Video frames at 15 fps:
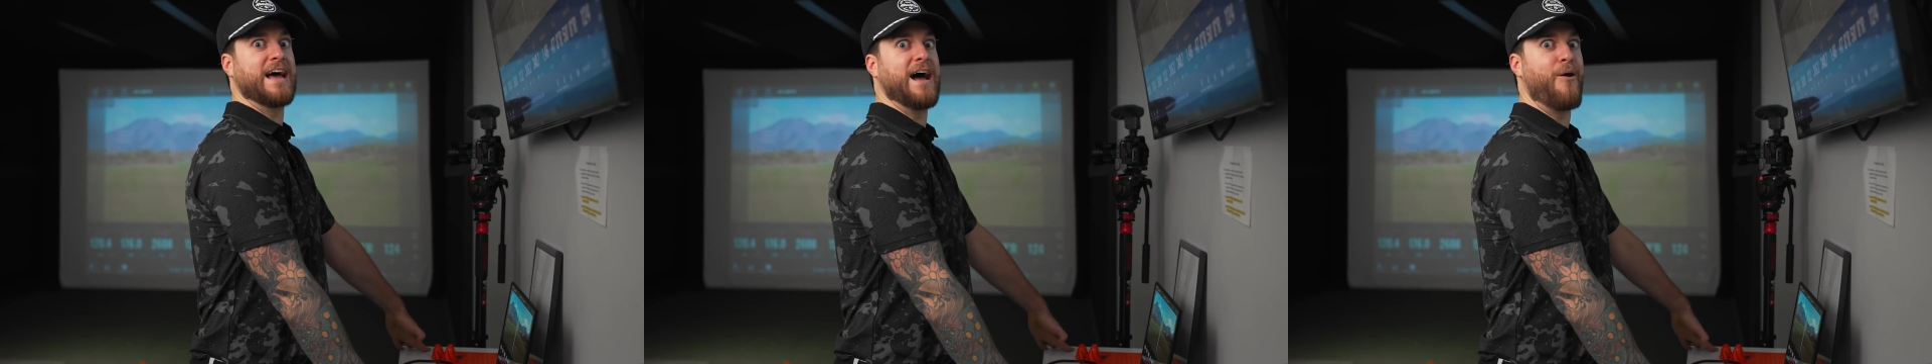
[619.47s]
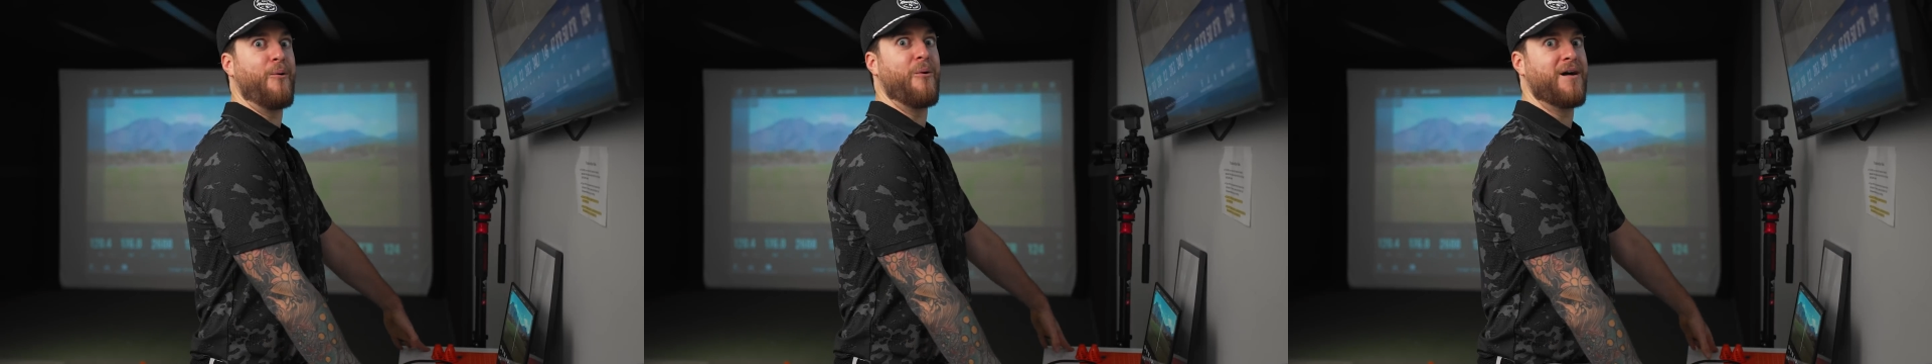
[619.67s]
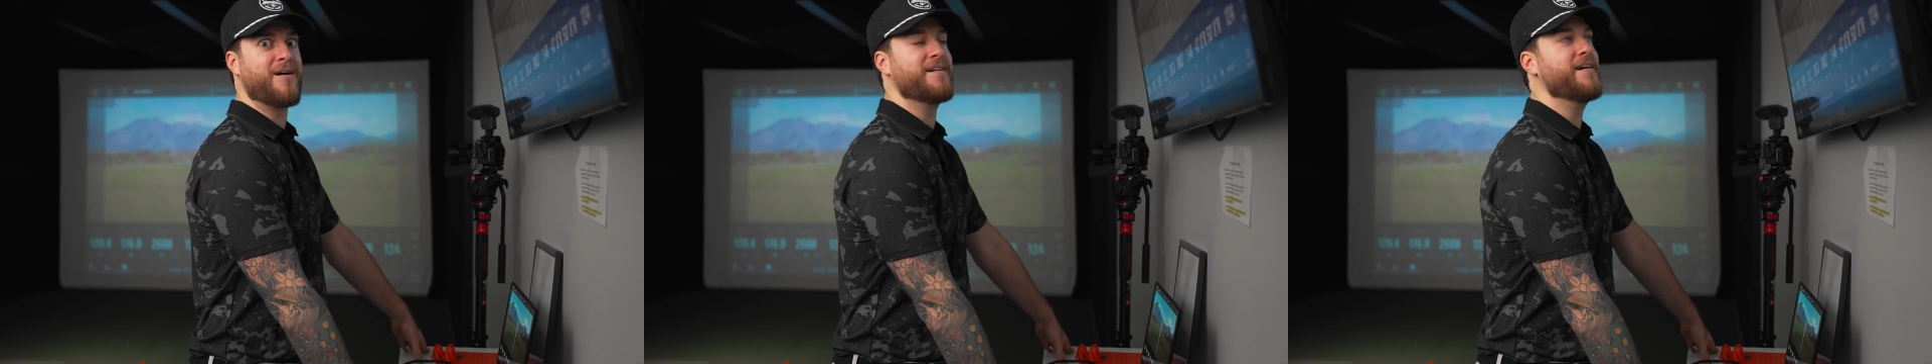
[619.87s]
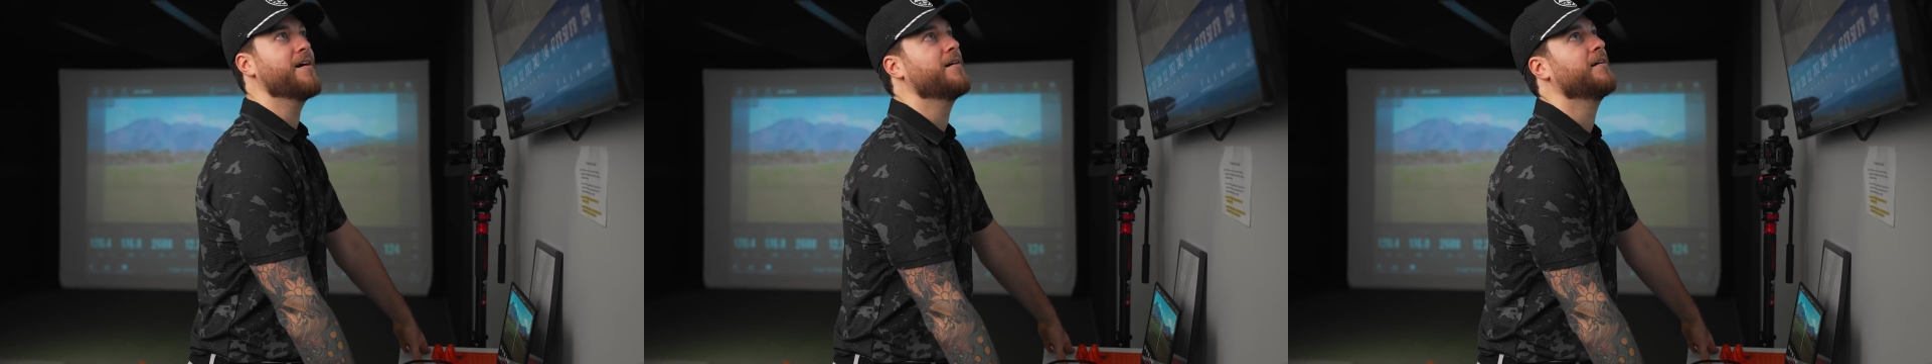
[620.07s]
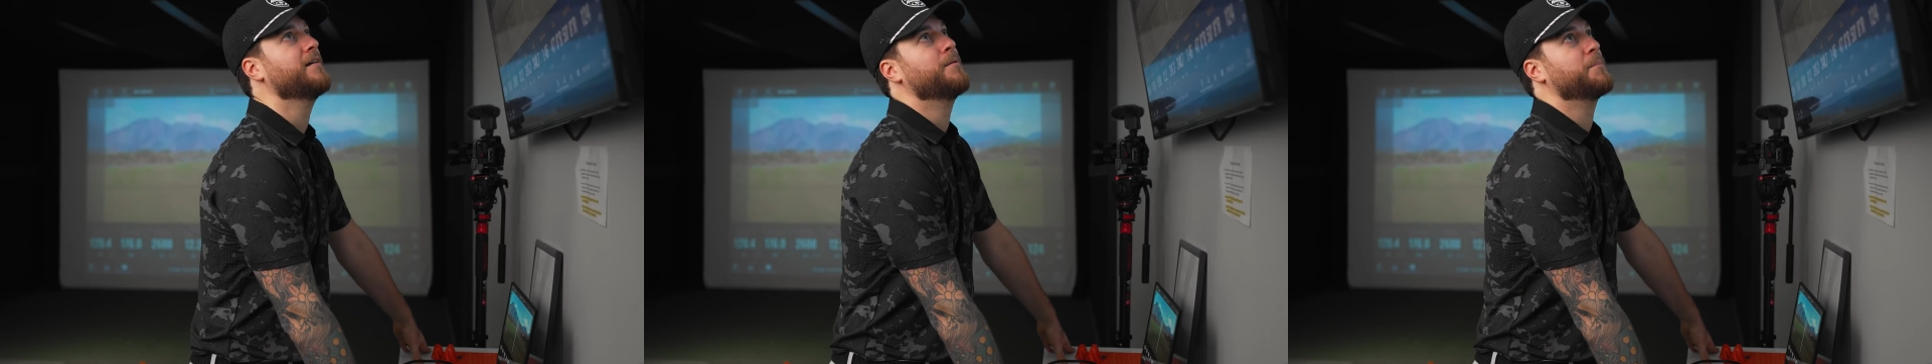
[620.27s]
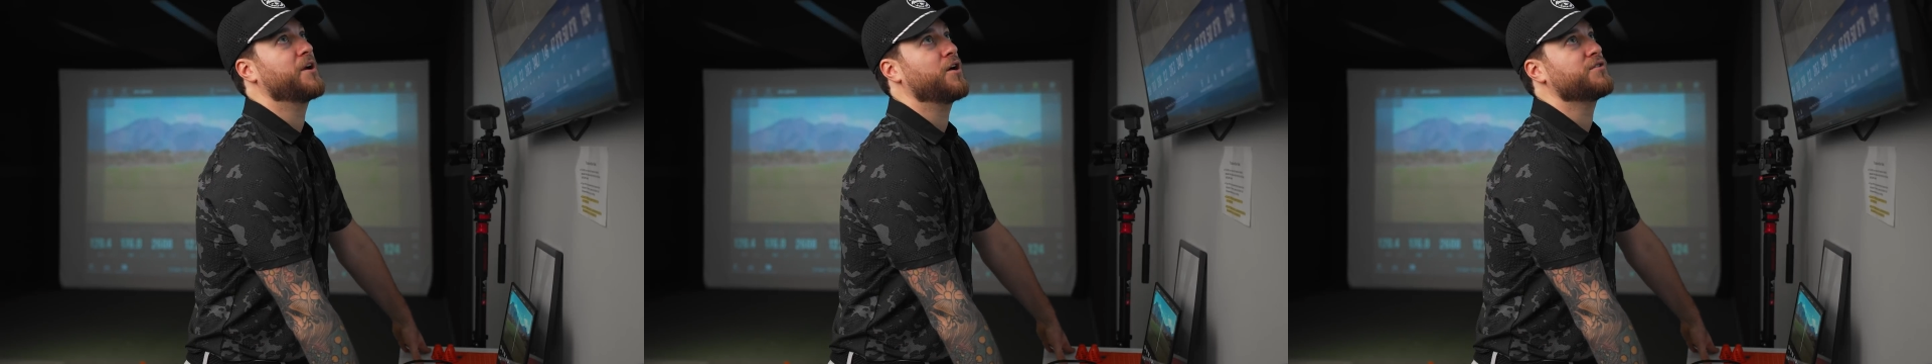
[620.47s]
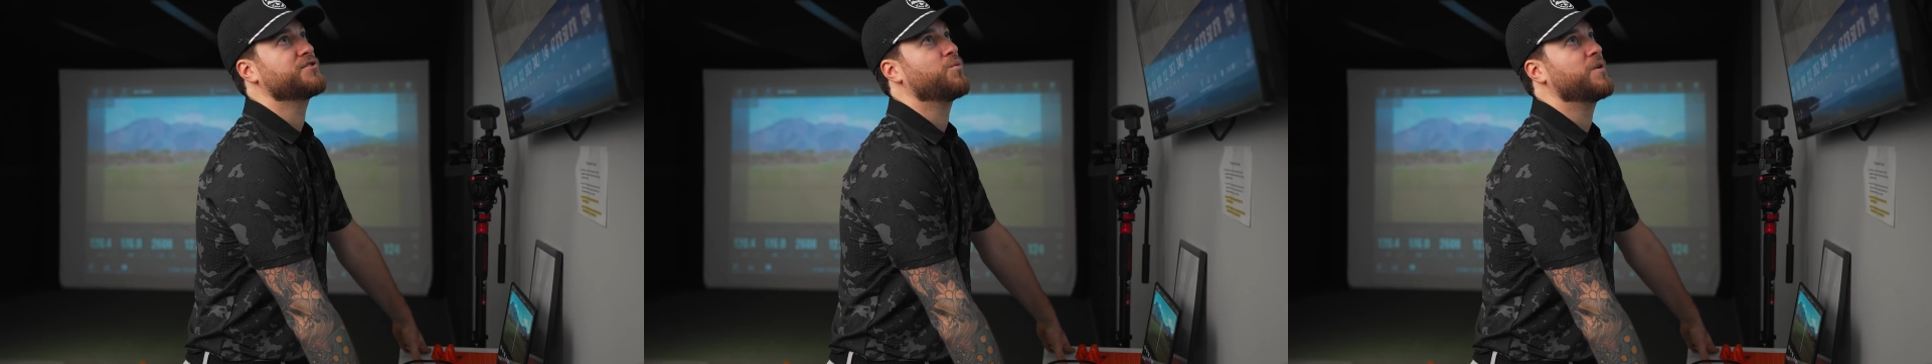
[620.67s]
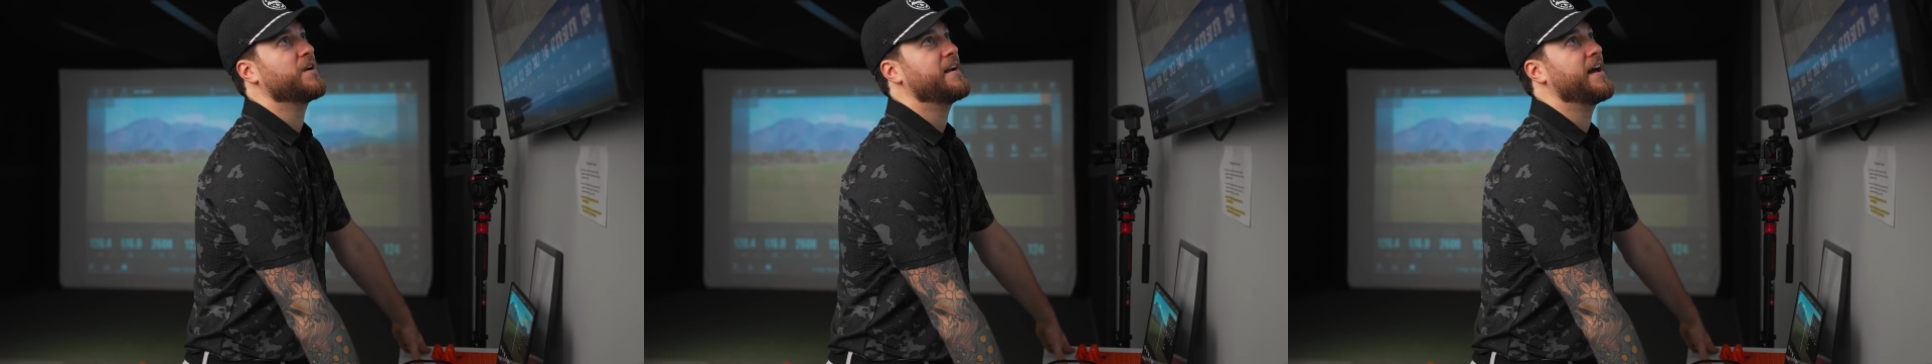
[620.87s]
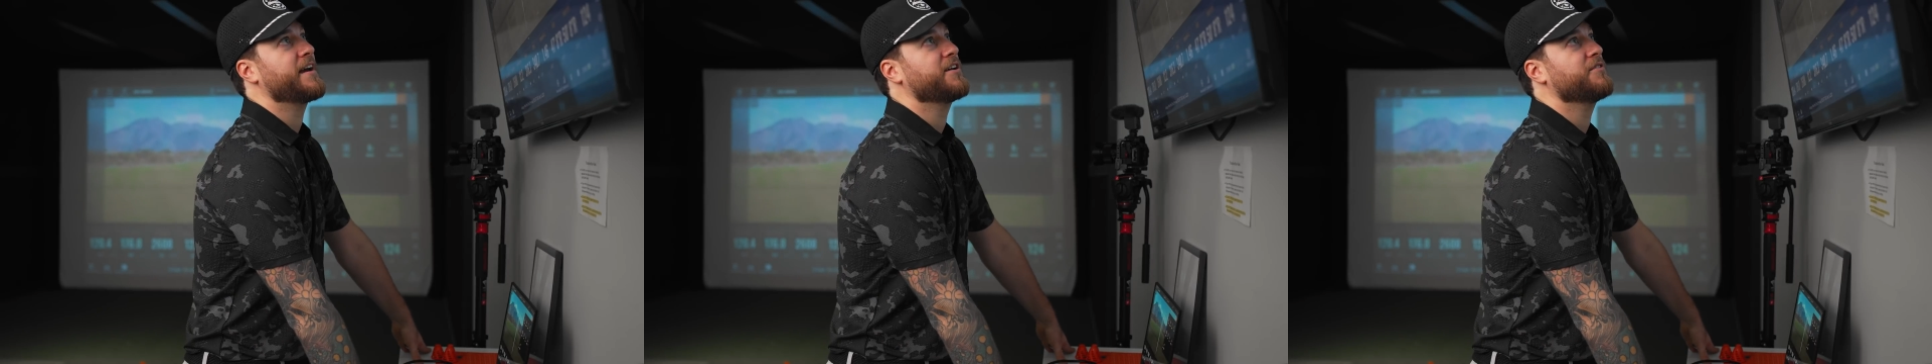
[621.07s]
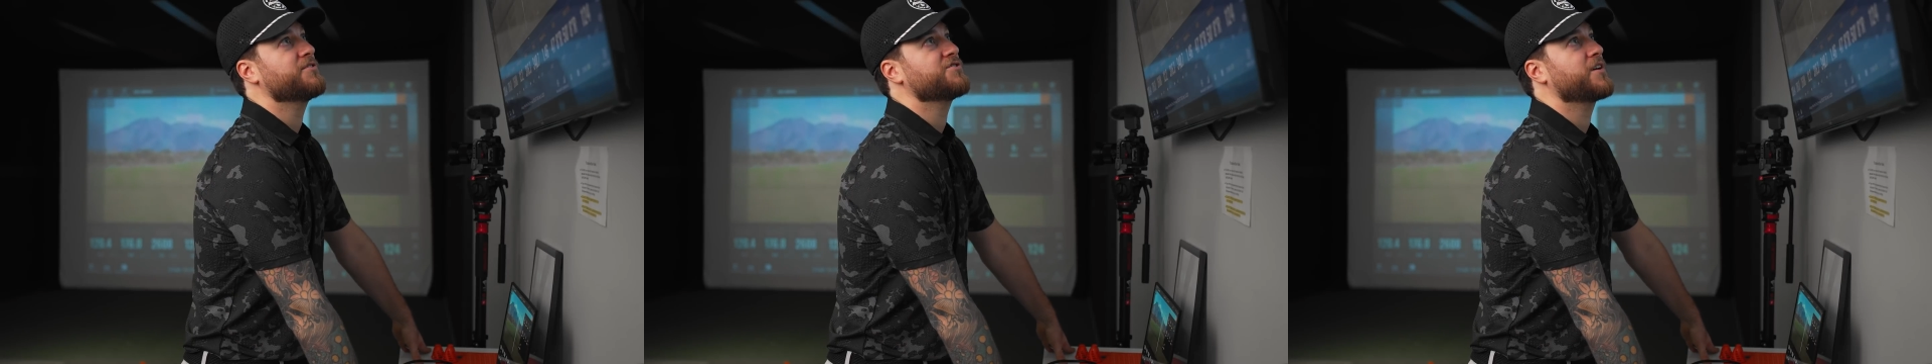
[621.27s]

how are you? But I also want an accurate